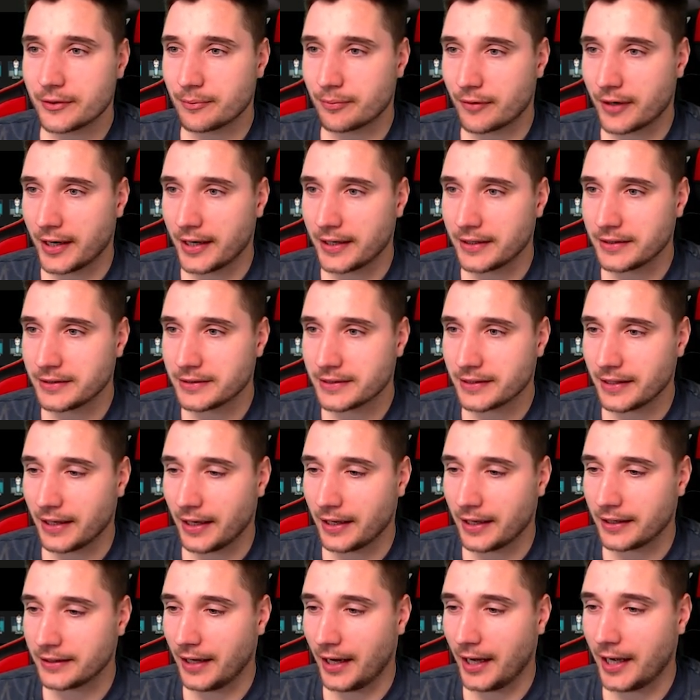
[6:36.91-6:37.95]
brains,
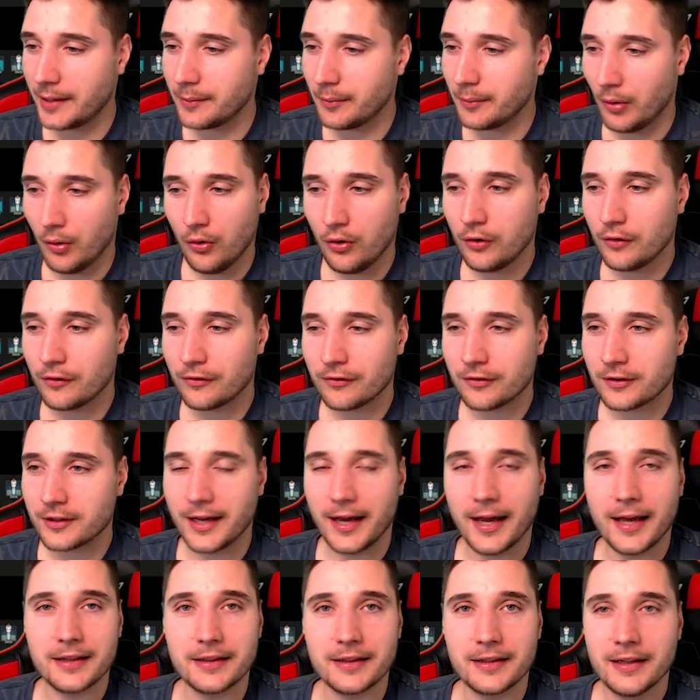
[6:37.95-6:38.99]
and I'm all for
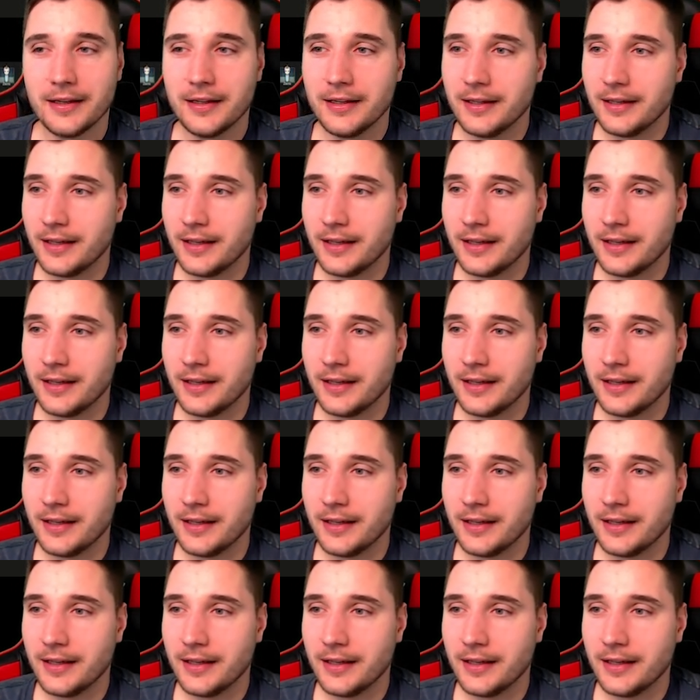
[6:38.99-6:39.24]
that.